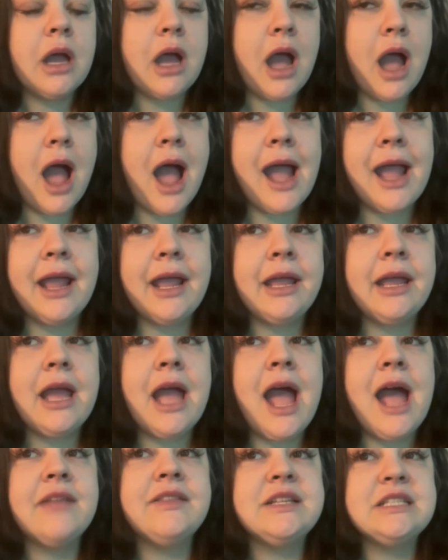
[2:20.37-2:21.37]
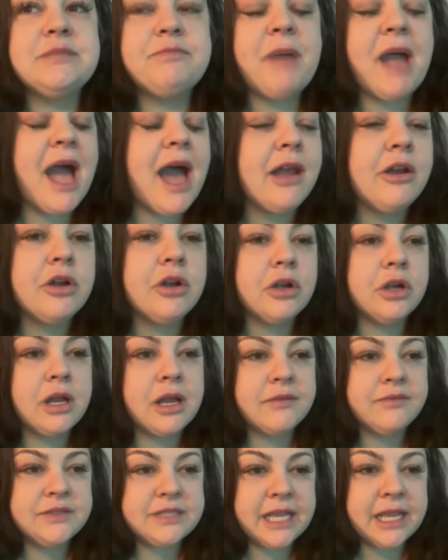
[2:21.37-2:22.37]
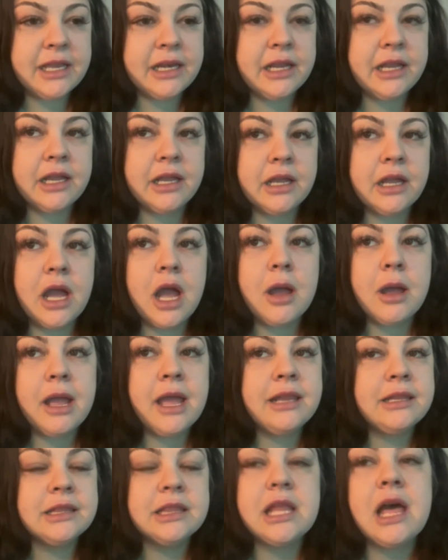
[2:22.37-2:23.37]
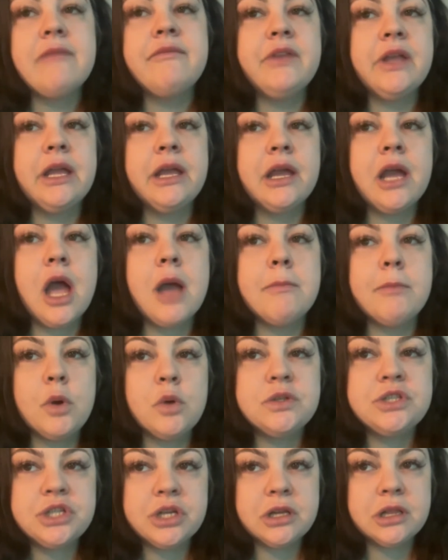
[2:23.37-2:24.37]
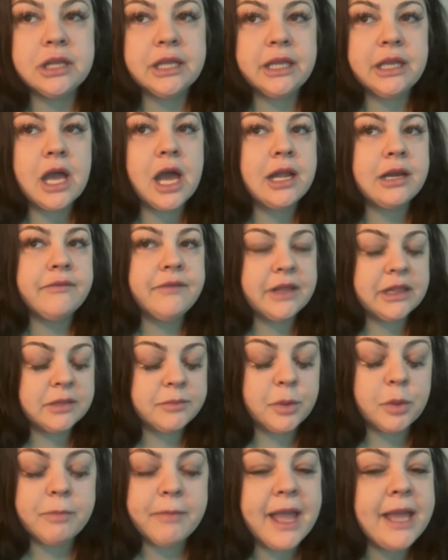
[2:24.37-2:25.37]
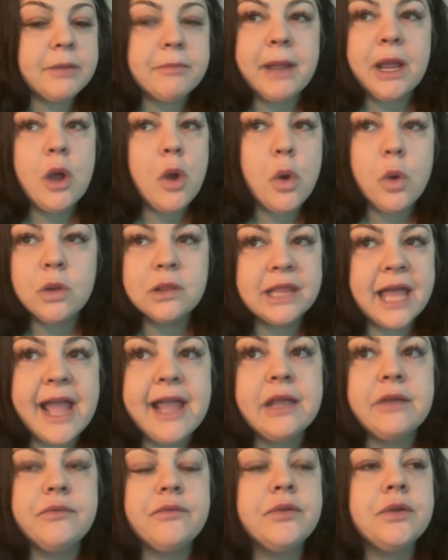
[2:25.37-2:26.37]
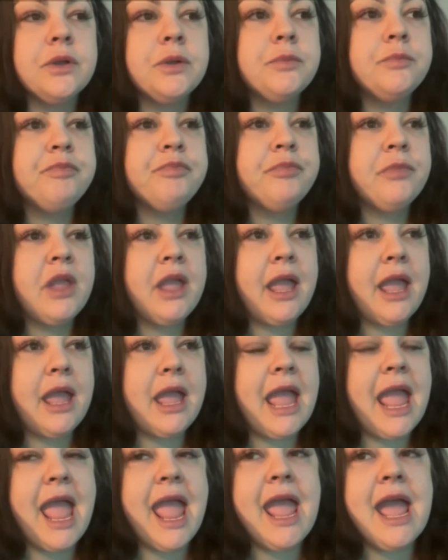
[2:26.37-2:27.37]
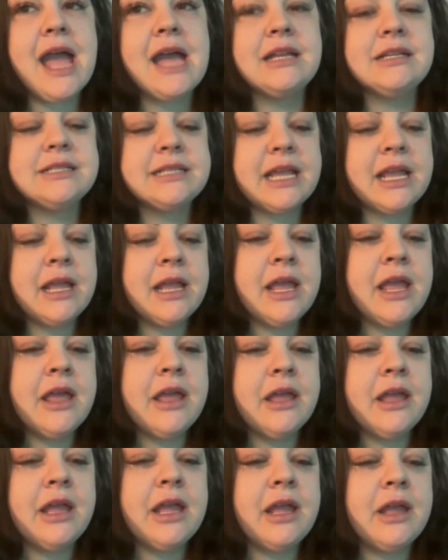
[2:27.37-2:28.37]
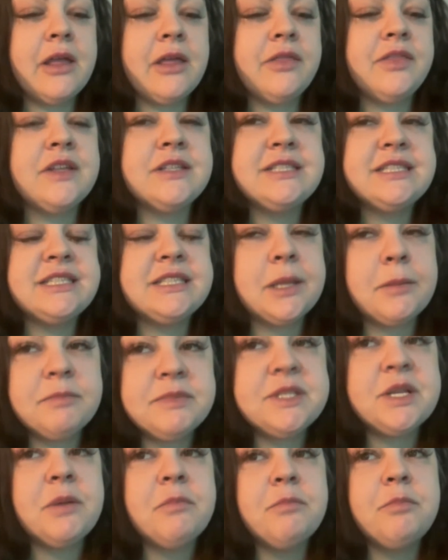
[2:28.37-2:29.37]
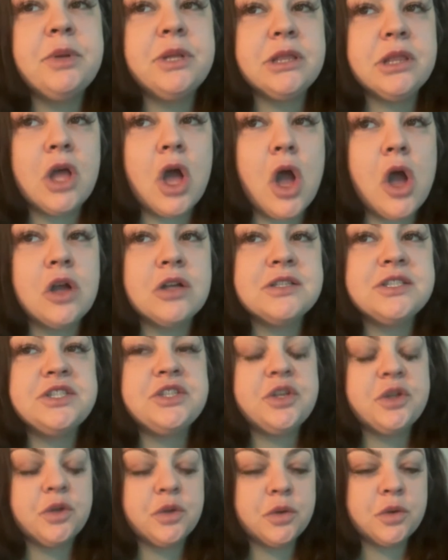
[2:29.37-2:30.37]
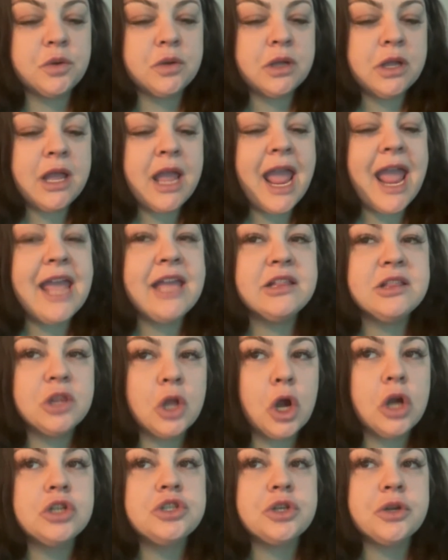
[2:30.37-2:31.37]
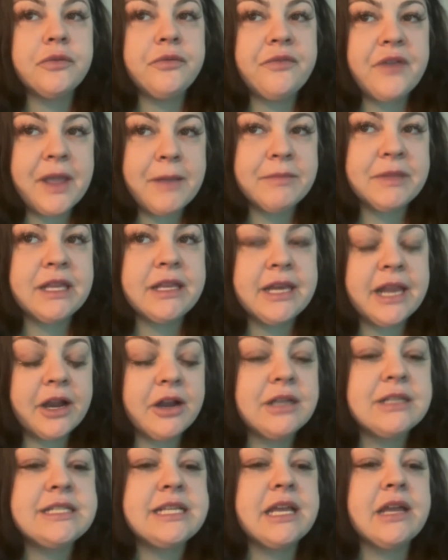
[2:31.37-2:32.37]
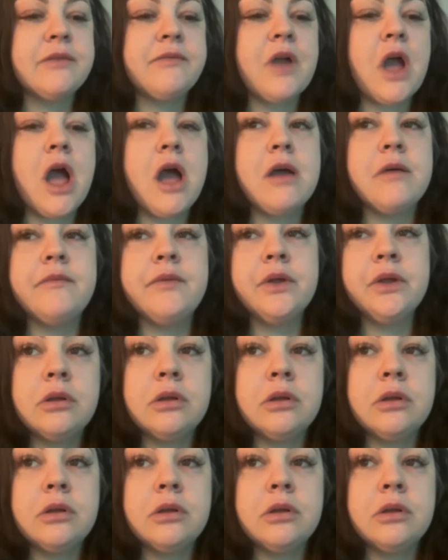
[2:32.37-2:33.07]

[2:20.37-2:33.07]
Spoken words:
I had this pattern of dating and loving emotionally unavailable men my whole life. And the symptom belongs to a larger family narrative of